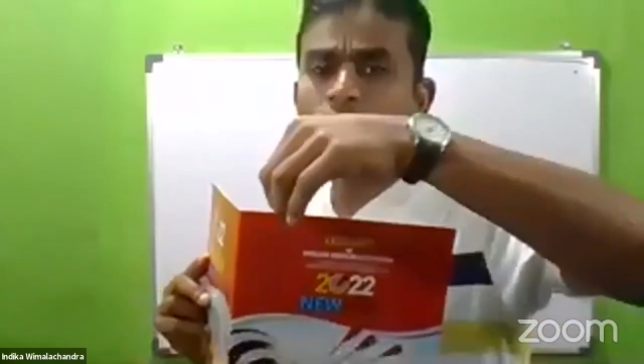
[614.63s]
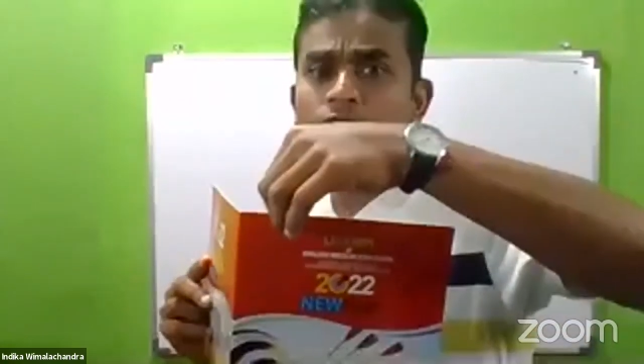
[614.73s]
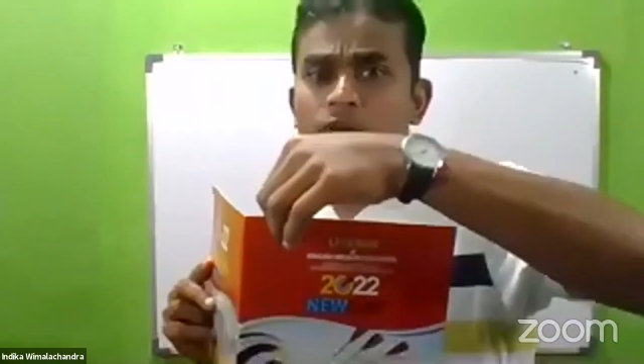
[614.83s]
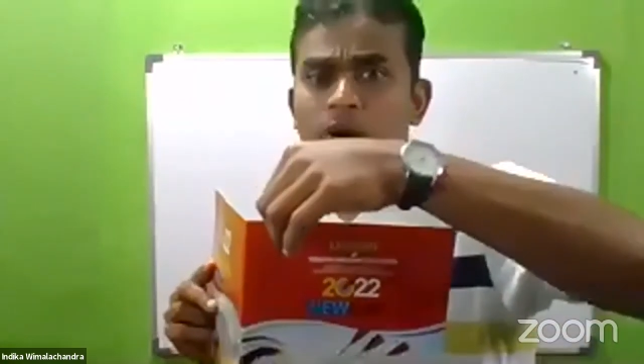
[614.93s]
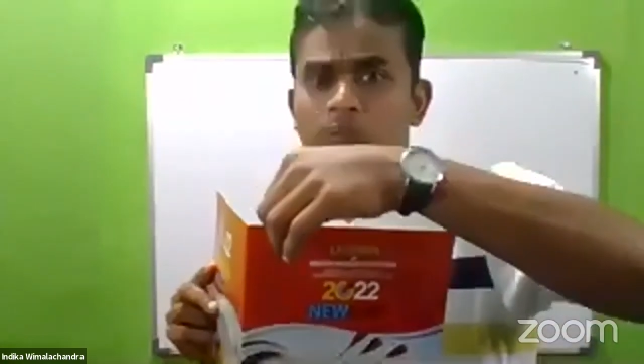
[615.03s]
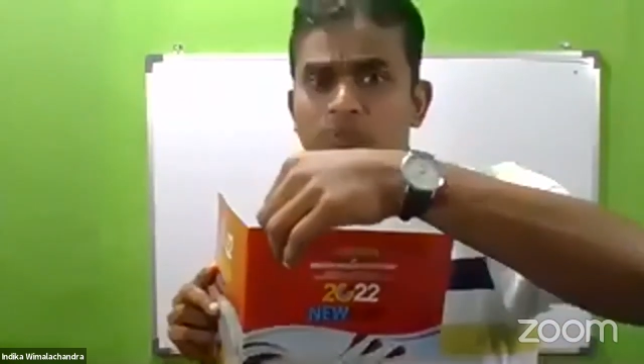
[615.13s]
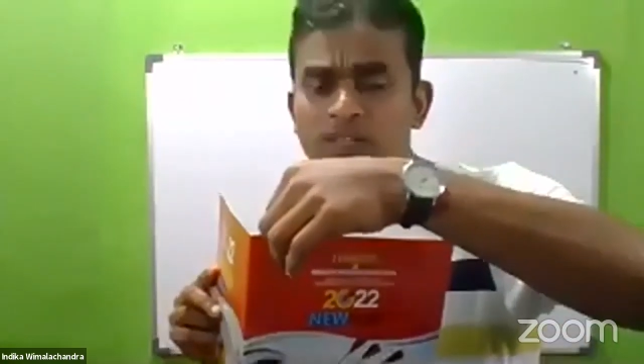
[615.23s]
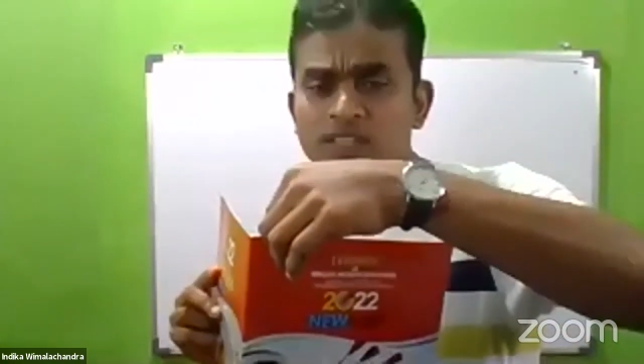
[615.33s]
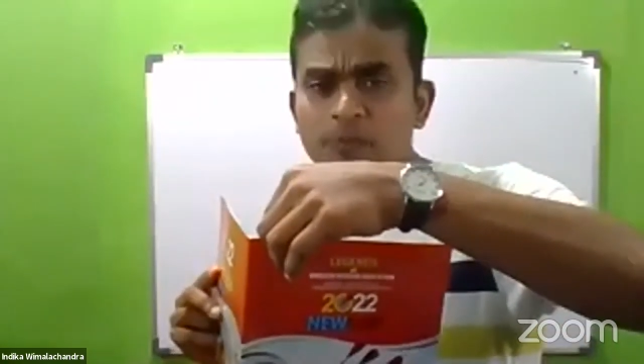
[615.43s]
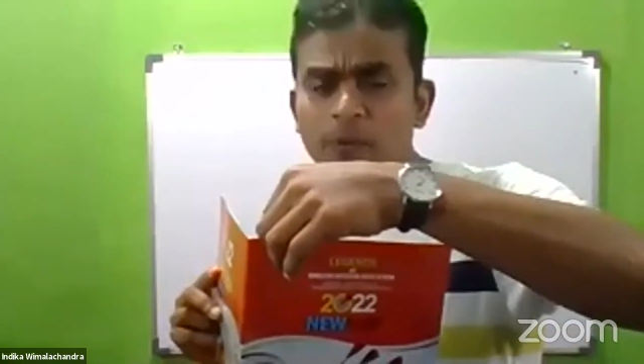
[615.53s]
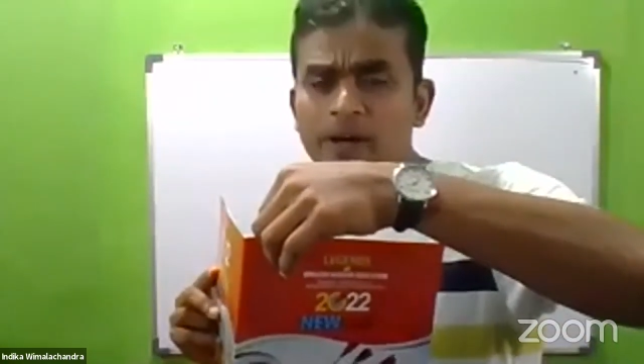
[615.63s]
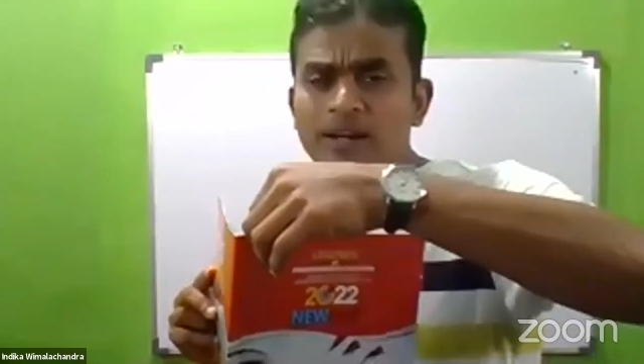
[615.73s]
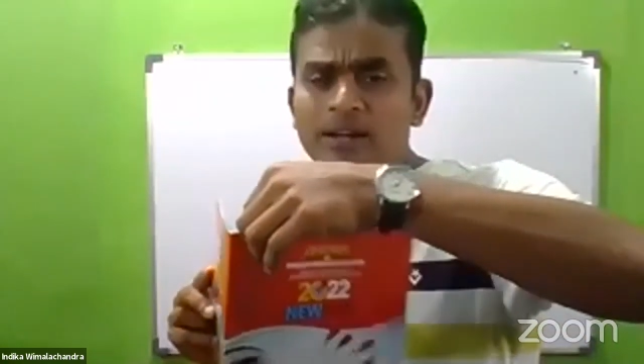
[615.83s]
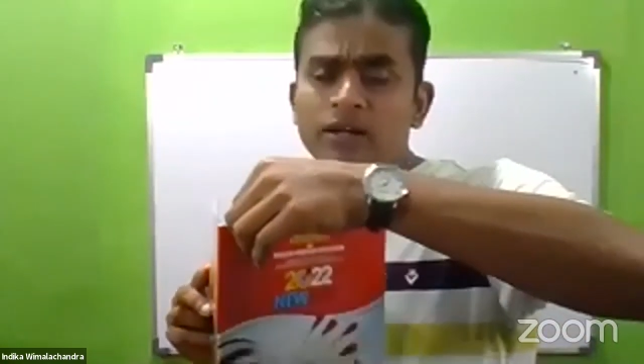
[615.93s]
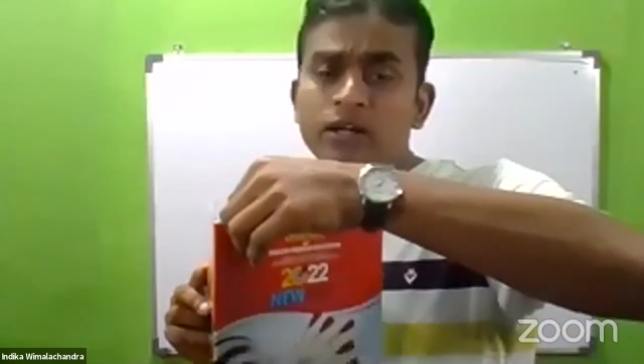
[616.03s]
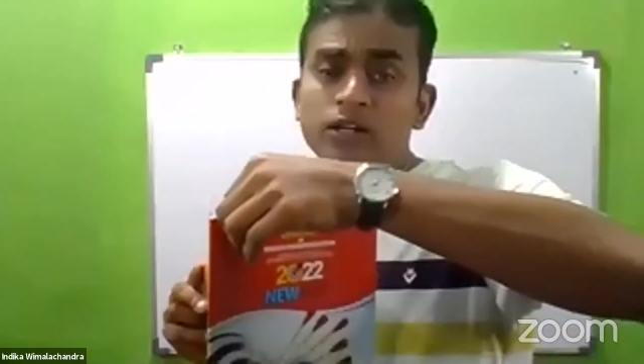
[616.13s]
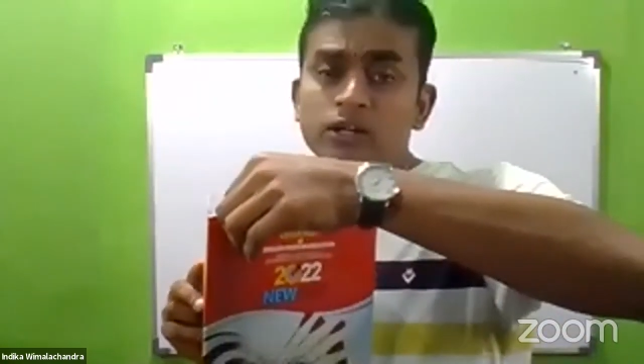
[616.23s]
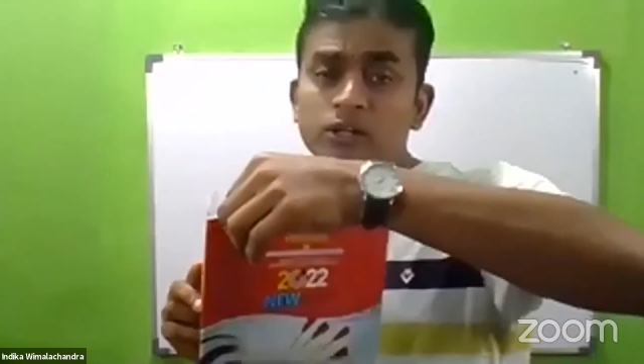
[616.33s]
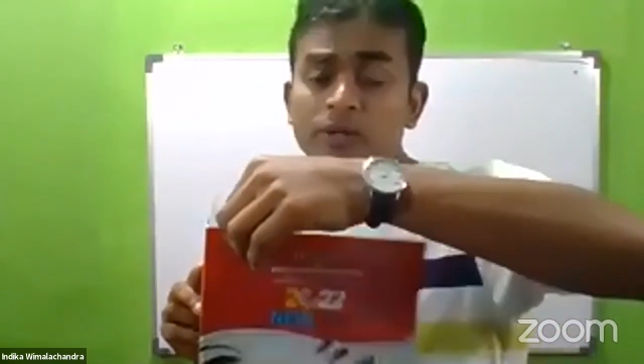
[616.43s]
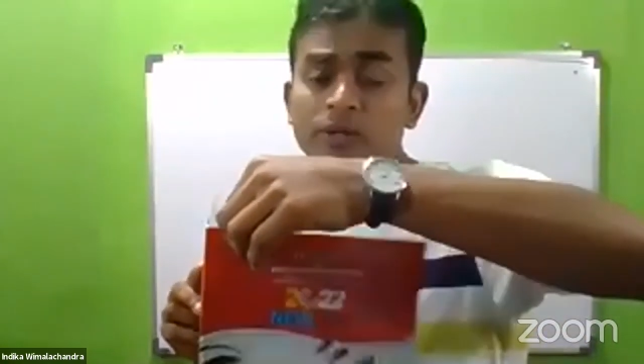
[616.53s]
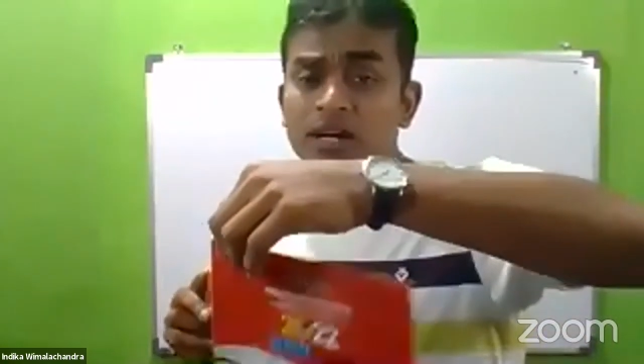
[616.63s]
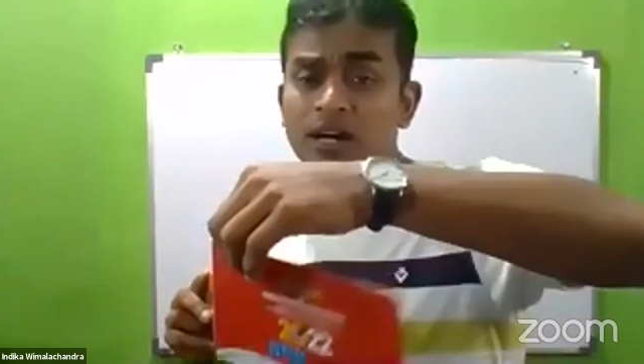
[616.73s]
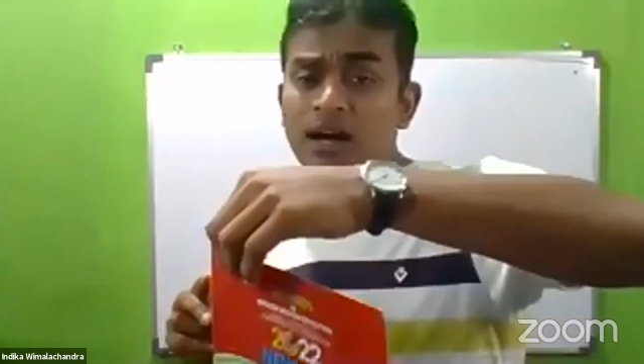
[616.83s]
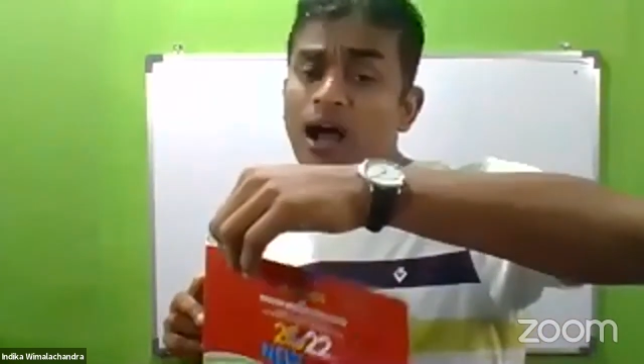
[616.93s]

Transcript: From this point, you need a